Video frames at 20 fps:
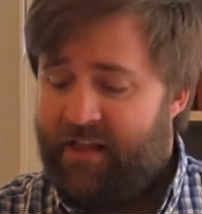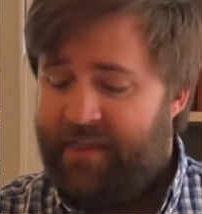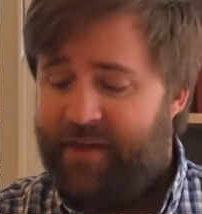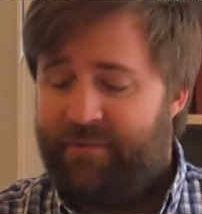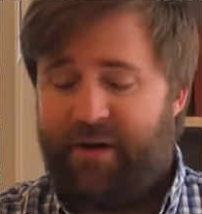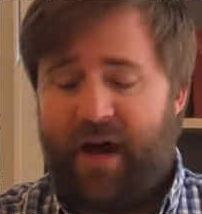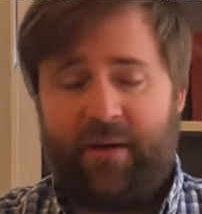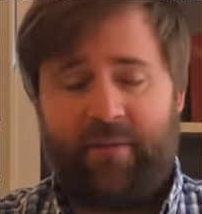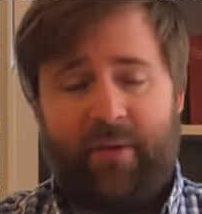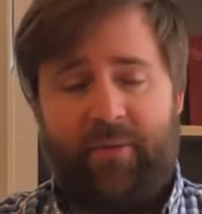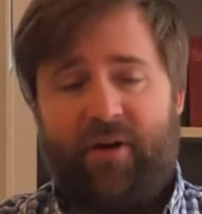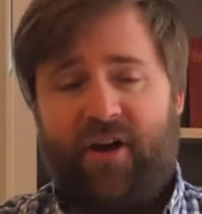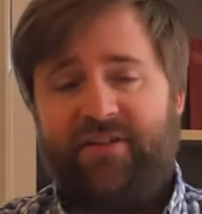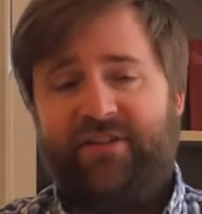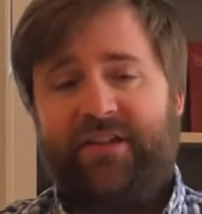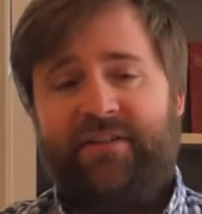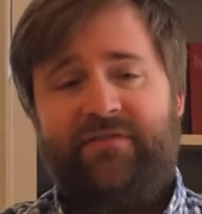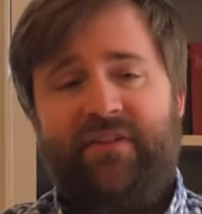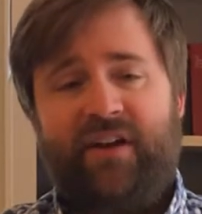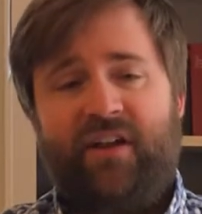The Bible
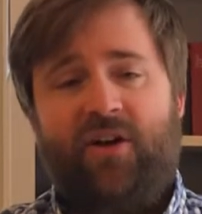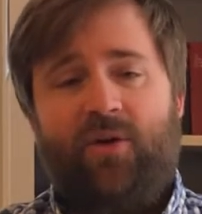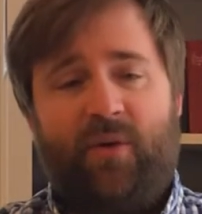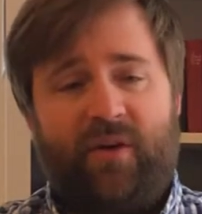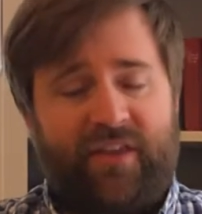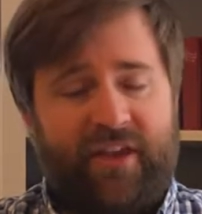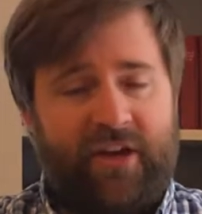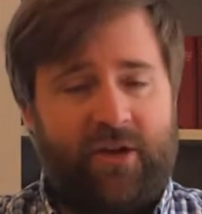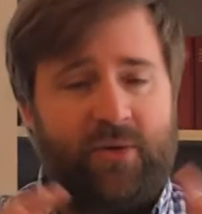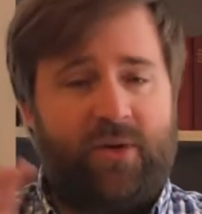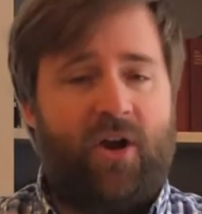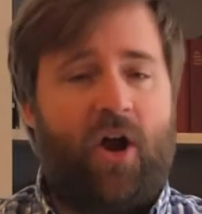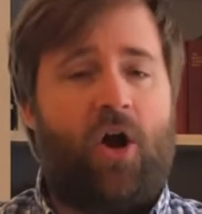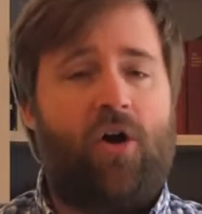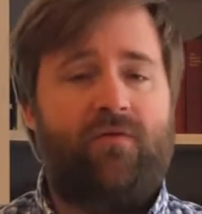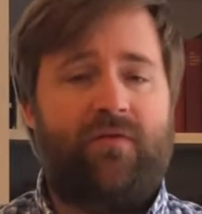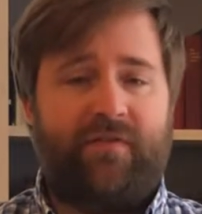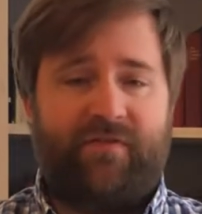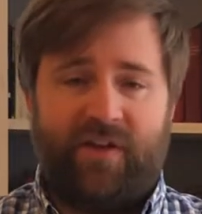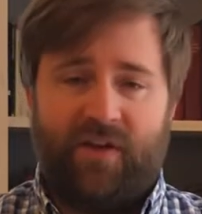Project video where they do an
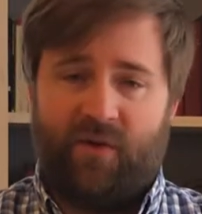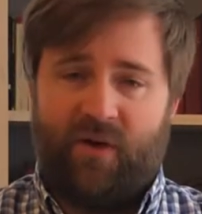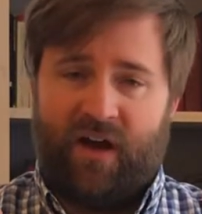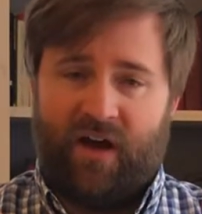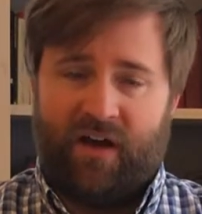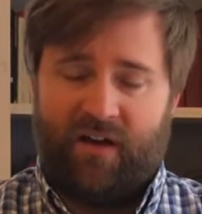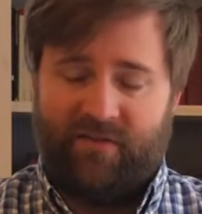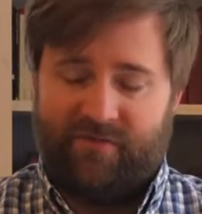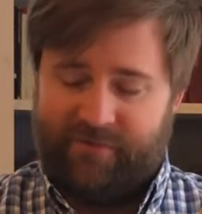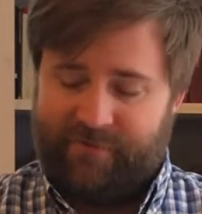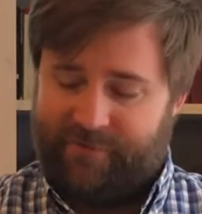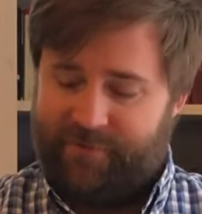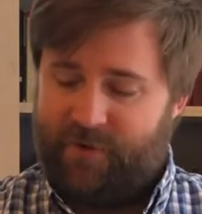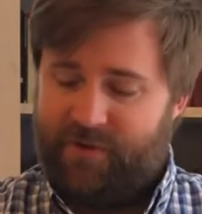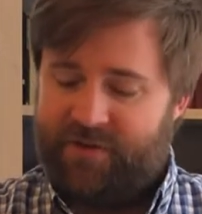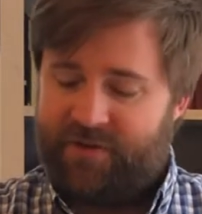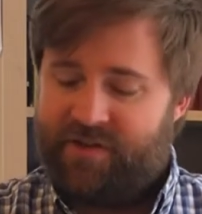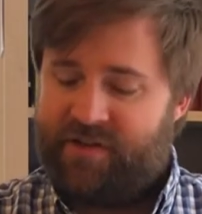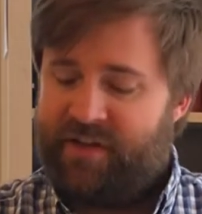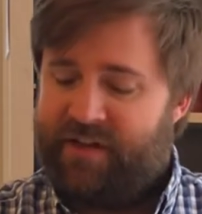overview of
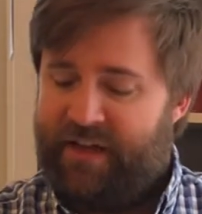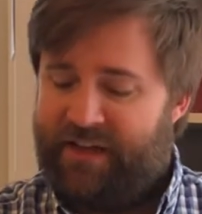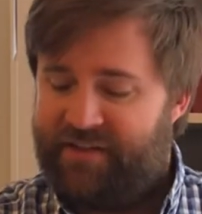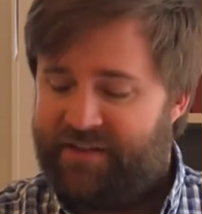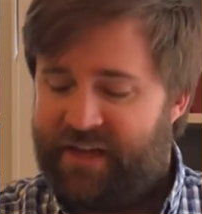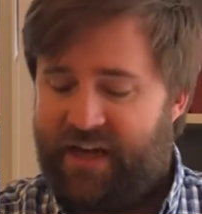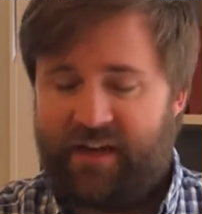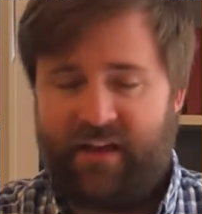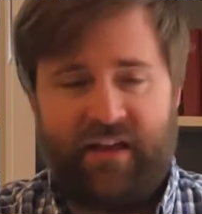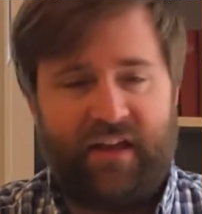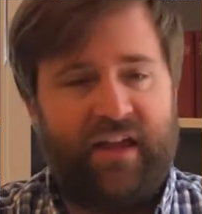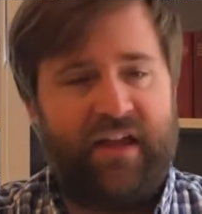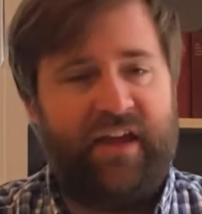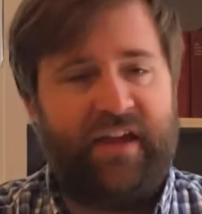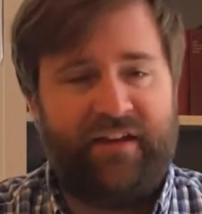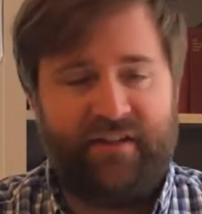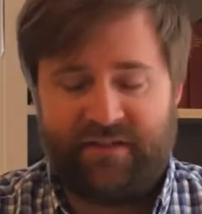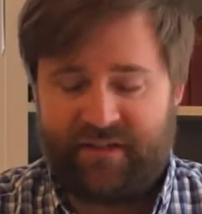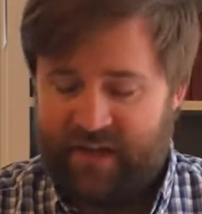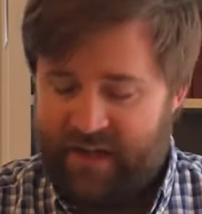1 and 2
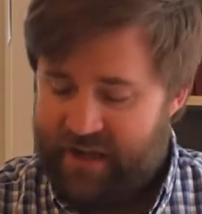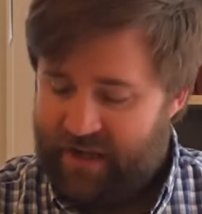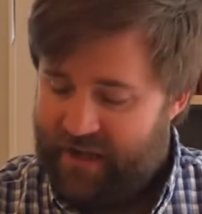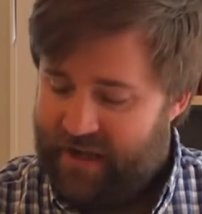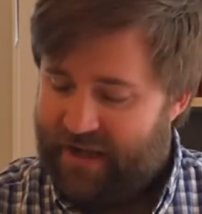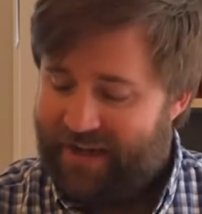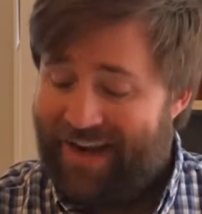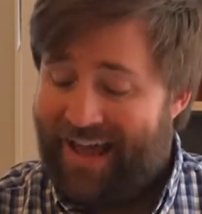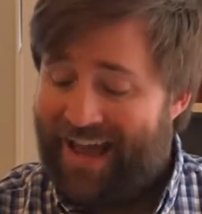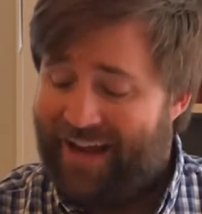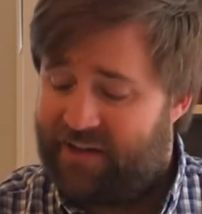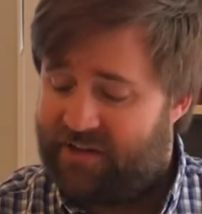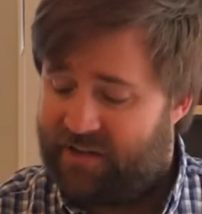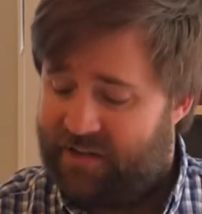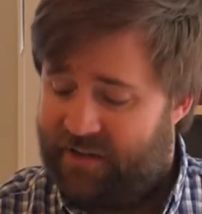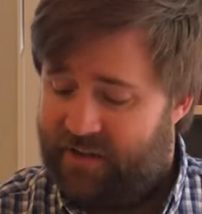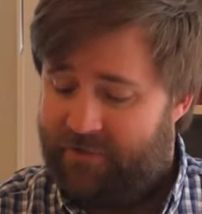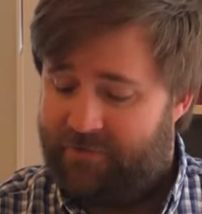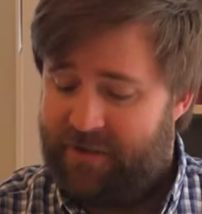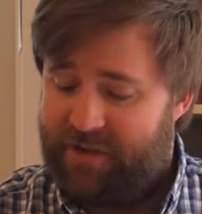Kings, an
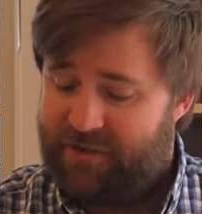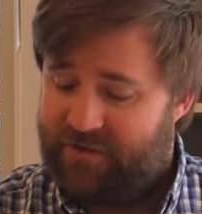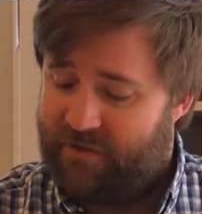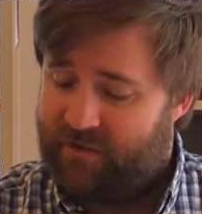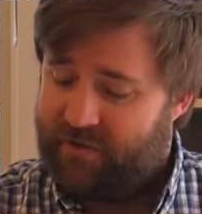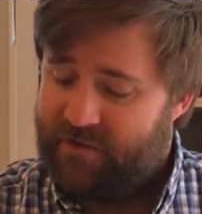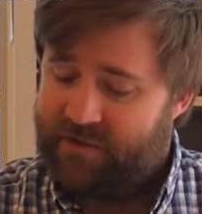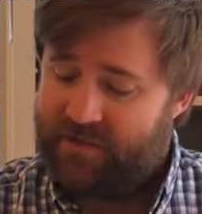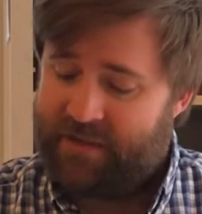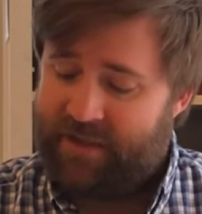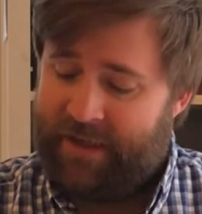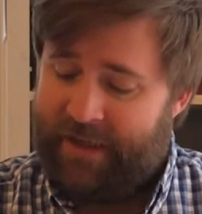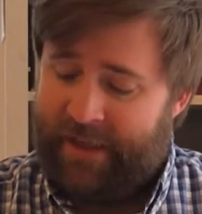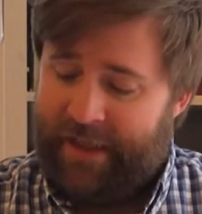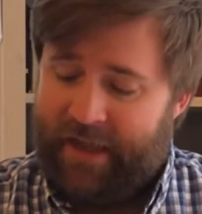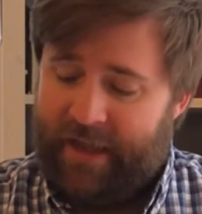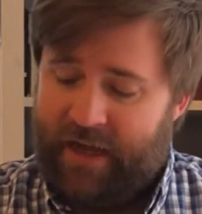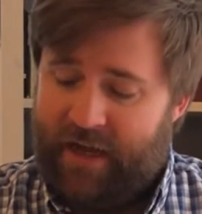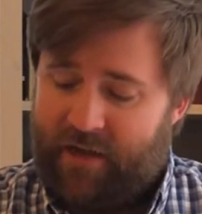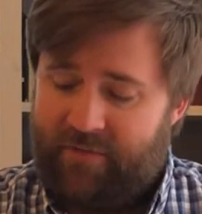excellent resource.
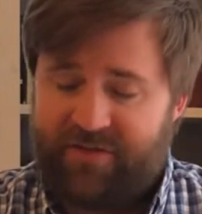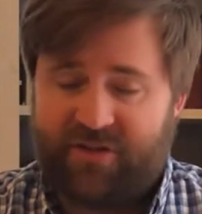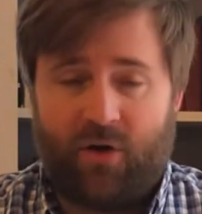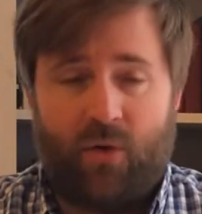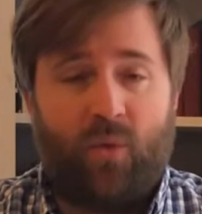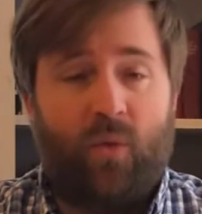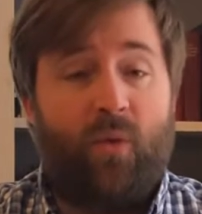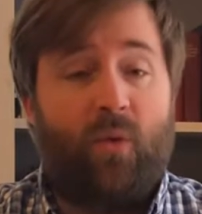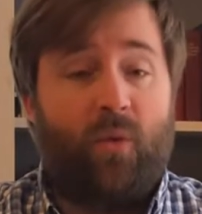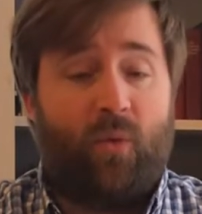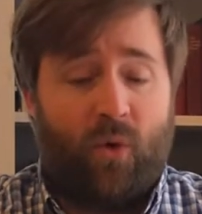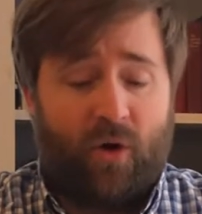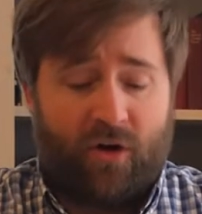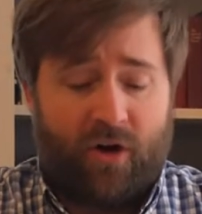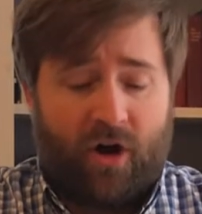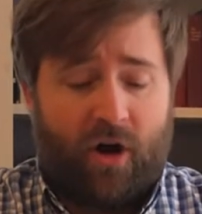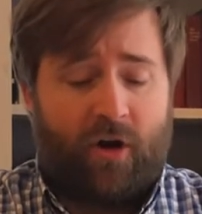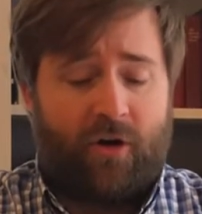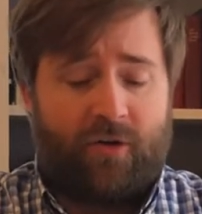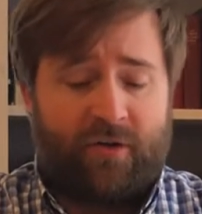So we're
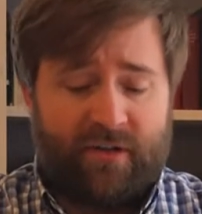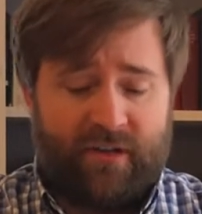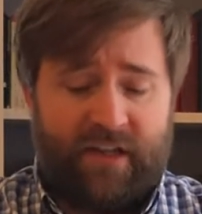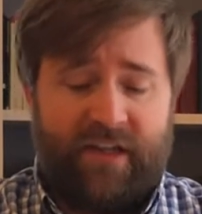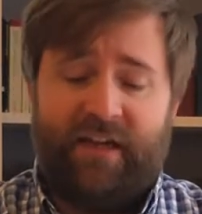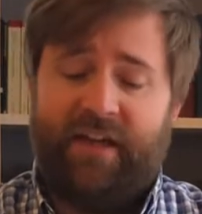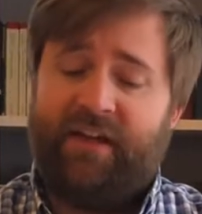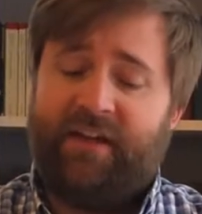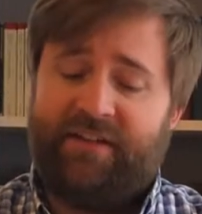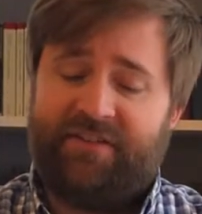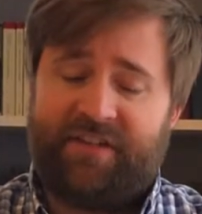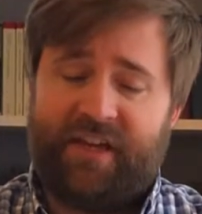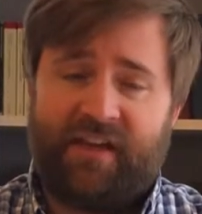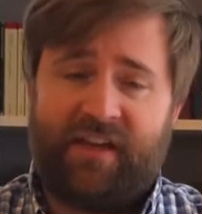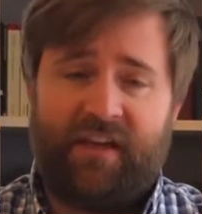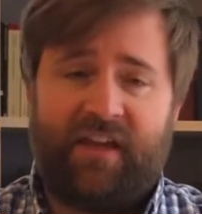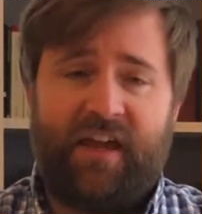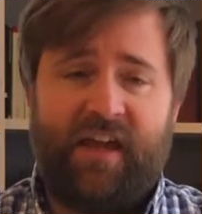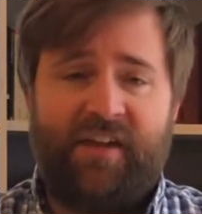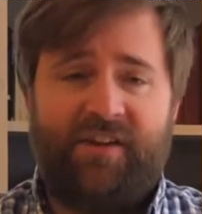currently in 2
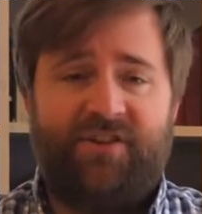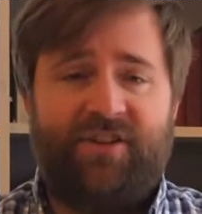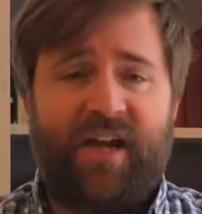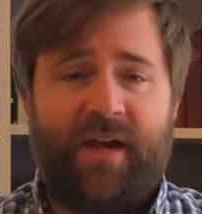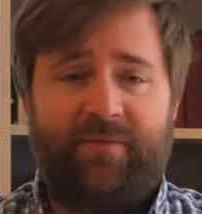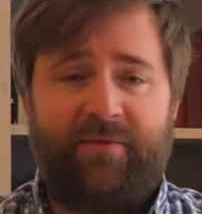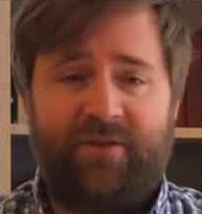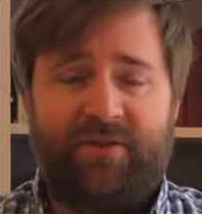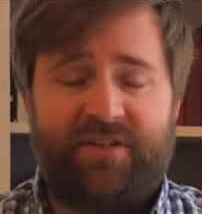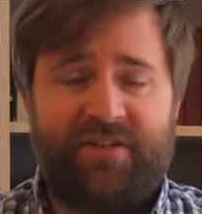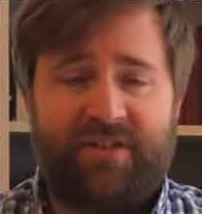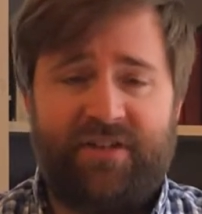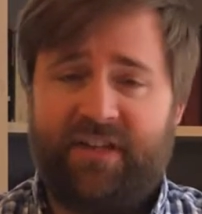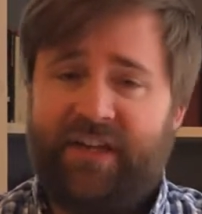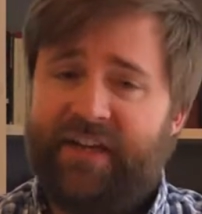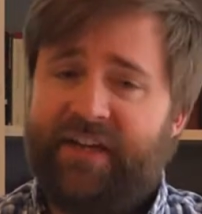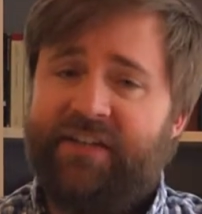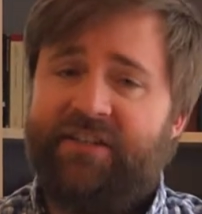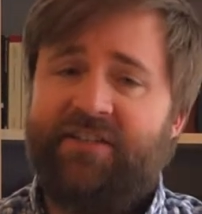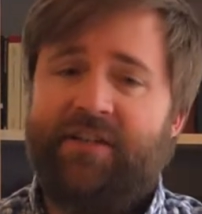Kings chapter
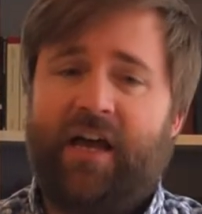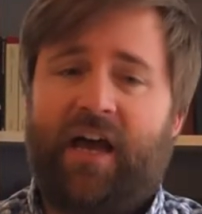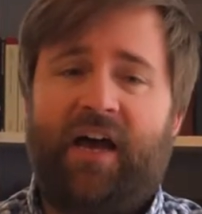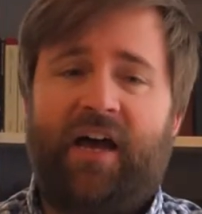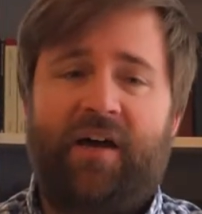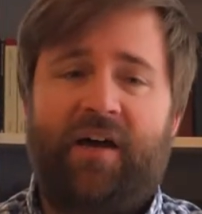6,